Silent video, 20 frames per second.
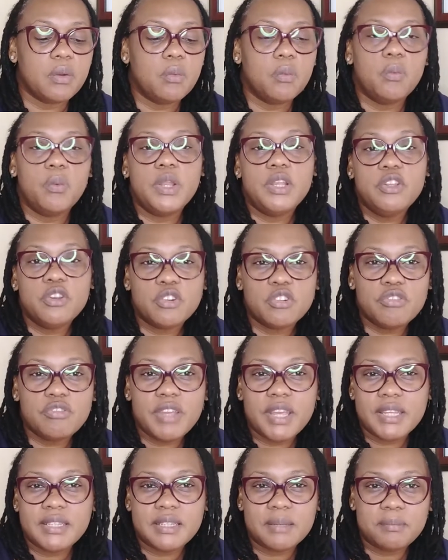will you
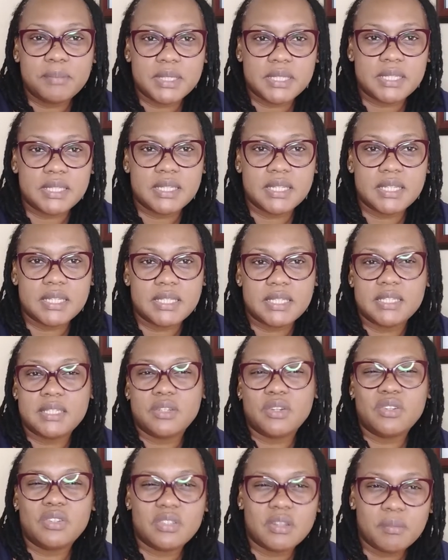create a business? Is
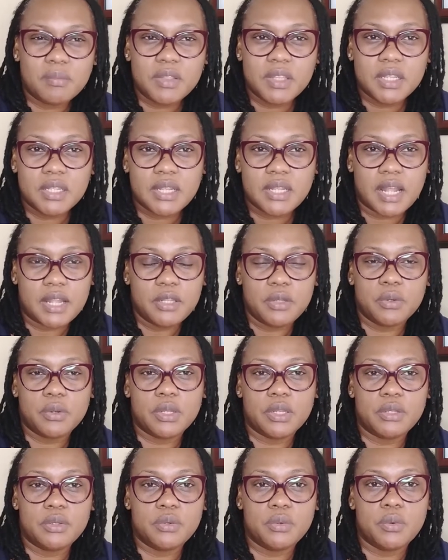there something that you
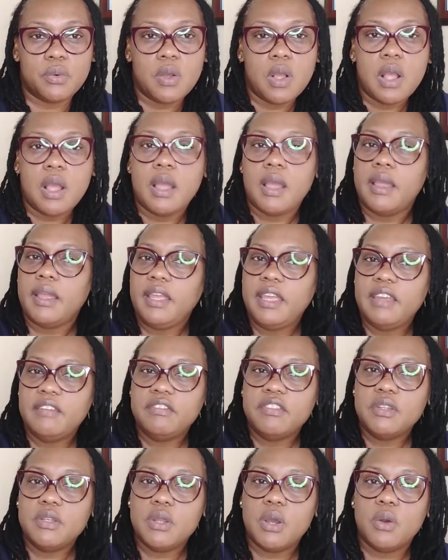can do?
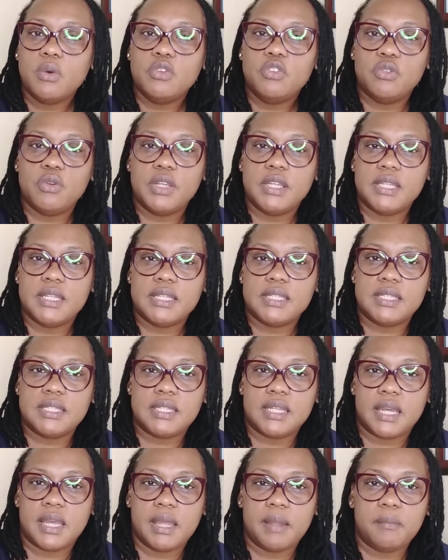Even now during this
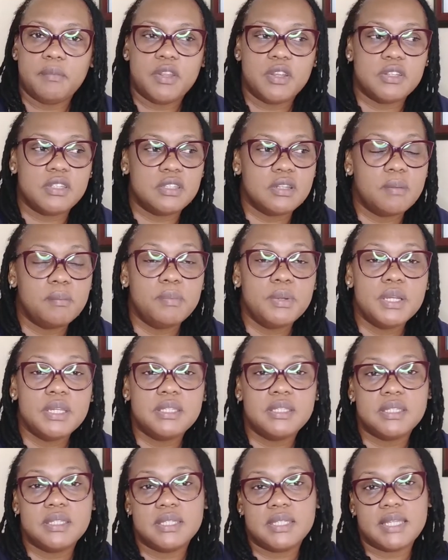time, there's some
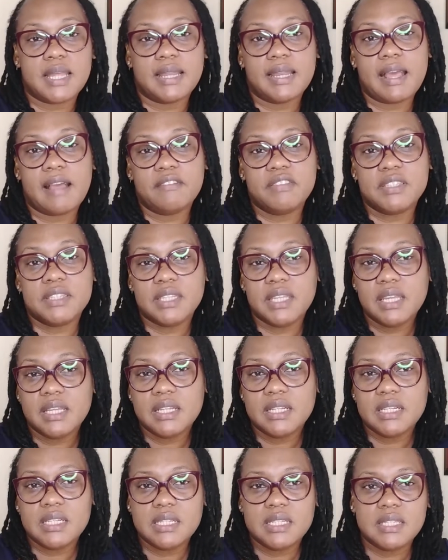persons that have
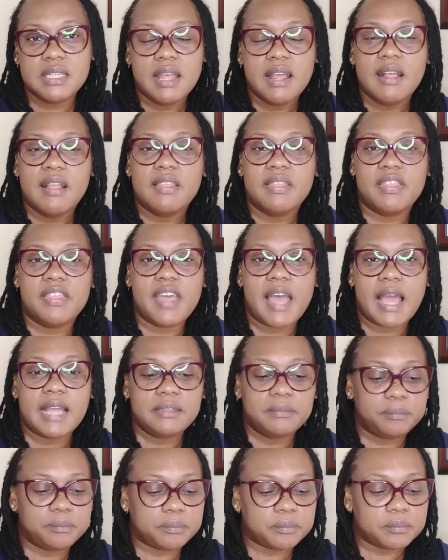skills
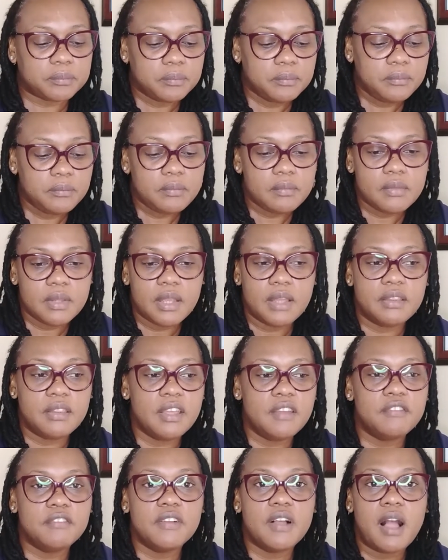that
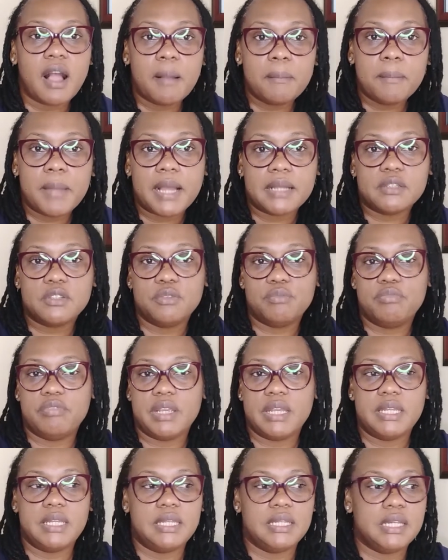they've gone back to
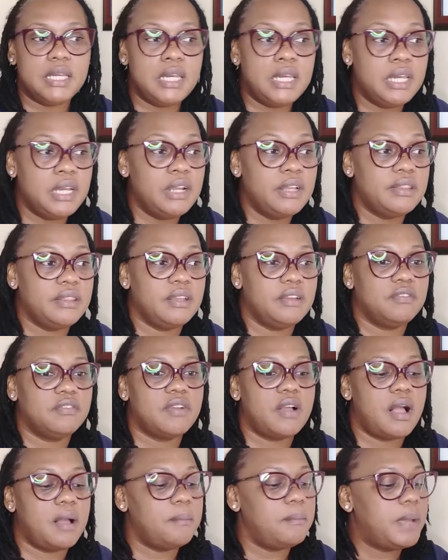braiding hair, they've
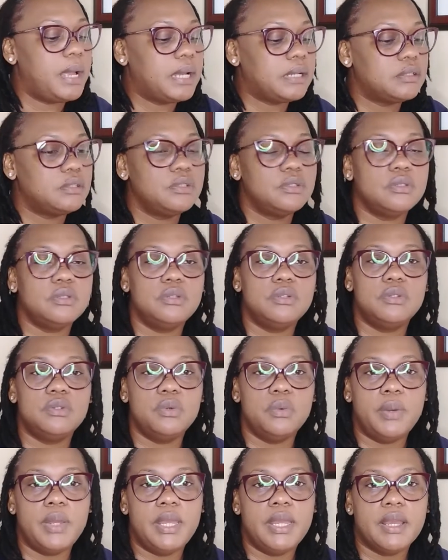gone back to
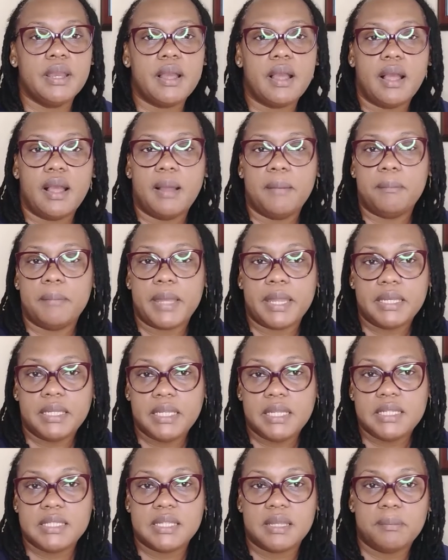doing
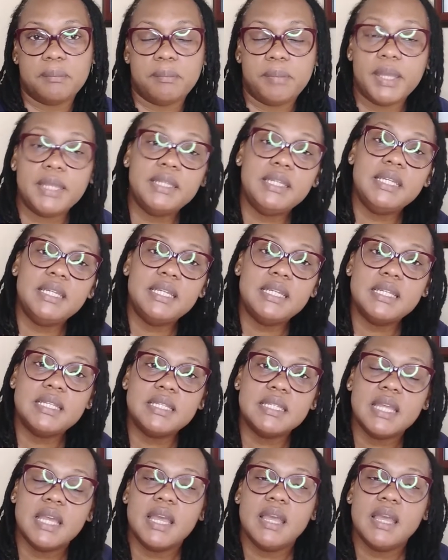manis and pedis.